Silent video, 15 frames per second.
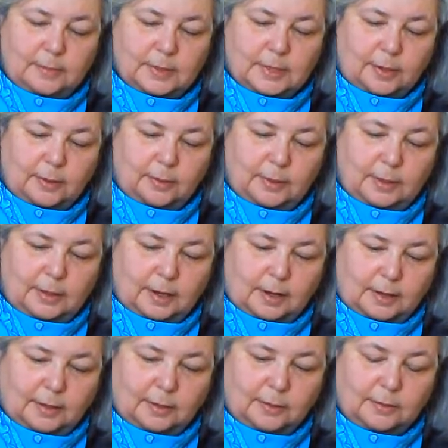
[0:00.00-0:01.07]
So in
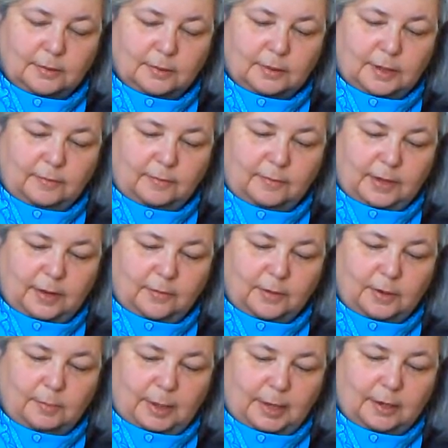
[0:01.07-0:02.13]
honor of
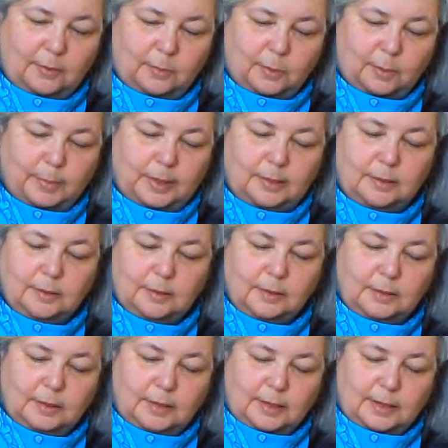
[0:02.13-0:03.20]
every man and woman
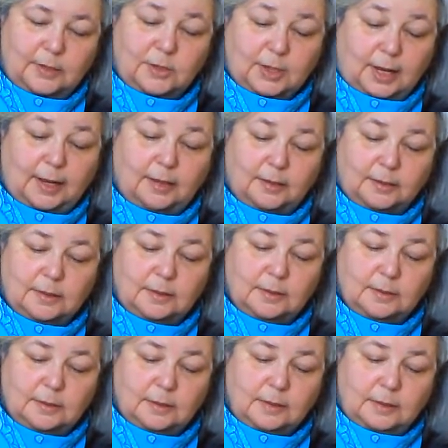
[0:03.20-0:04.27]
and child
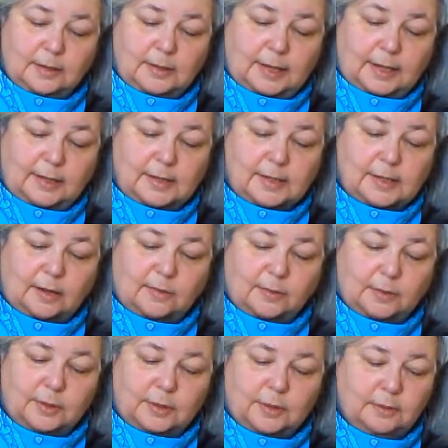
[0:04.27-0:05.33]
that
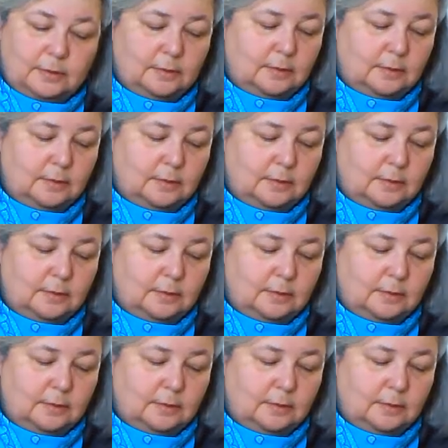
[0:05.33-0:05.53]
suffered